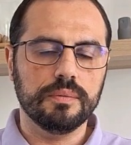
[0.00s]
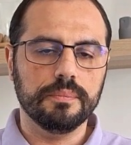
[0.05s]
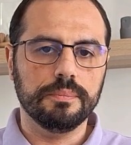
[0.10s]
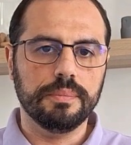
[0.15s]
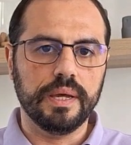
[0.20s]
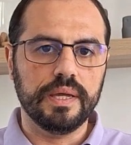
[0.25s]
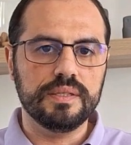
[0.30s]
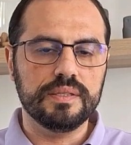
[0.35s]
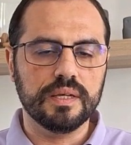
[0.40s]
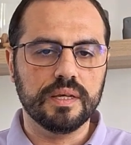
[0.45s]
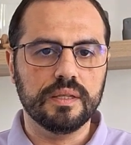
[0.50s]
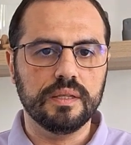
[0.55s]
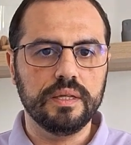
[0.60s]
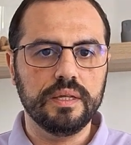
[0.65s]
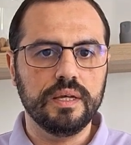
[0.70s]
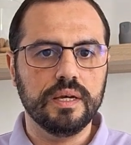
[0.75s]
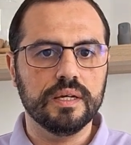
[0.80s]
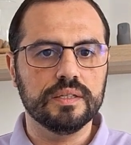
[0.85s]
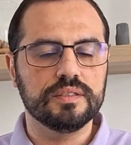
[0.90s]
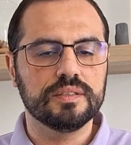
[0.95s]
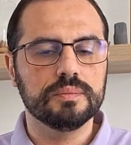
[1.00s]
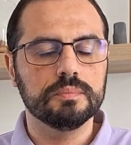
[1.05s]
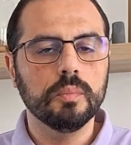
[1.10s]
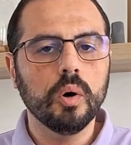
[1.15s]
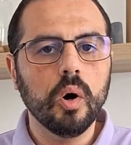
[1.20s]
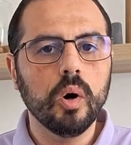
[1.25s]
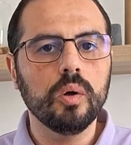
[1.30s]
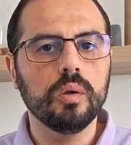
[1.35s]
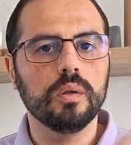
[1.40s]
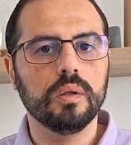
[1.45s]
basically a
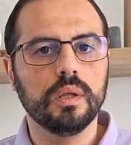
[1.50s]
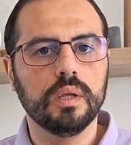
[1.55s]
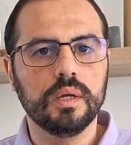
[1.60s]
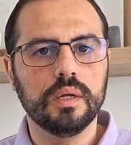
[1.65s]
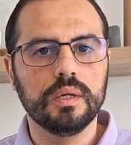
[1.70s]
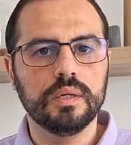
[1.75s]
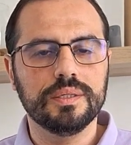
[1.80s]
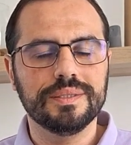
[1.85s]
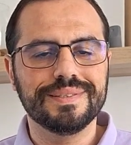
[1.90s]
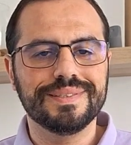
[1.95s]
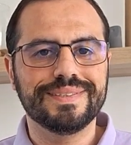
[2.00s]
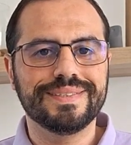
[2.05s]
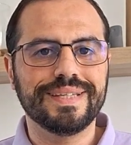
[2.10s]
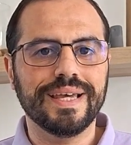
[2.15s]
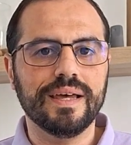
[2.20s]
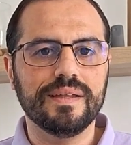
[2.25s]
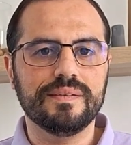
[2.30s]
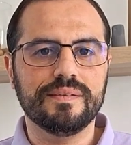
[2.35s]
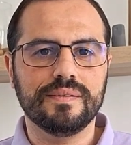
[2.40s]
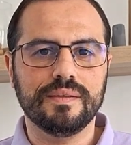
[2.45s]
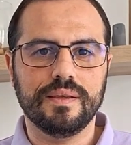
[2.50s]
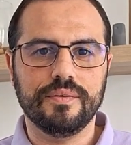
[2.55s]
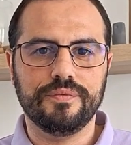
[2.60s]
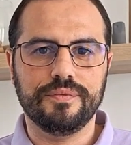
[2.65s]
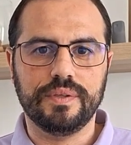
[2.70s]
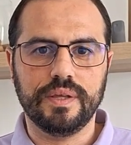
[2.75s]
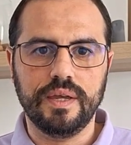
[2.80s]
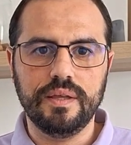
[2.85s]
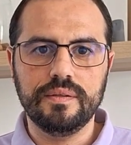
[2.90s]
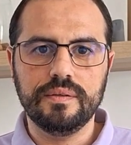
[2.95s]
small set of
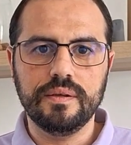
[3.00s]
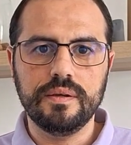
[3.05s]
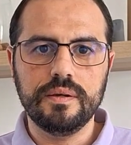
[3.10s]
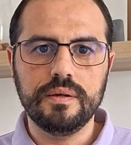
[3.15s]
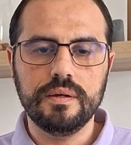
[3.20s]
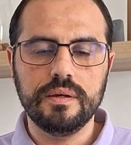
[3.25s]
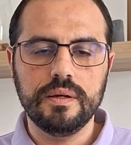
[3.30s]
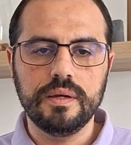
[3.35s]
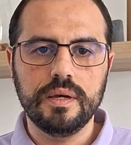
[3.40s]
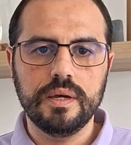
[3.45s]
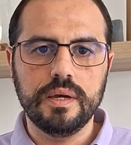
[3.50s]
data